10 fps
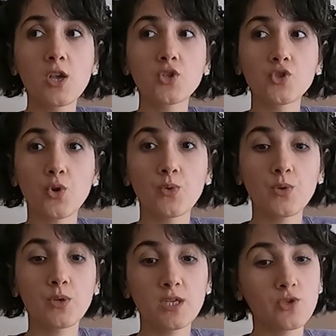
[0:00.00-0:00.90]
So
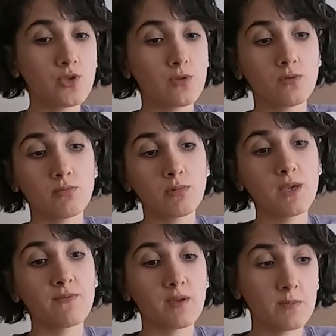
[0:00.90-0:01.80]
you need to
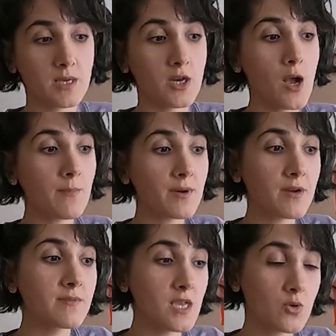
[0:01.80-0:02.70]
give them the
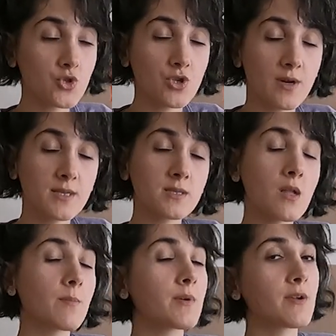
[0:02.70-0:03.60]
number, the insurance
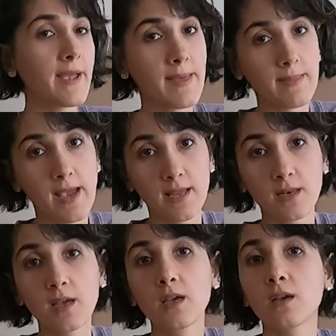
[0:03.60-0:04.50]
number, and then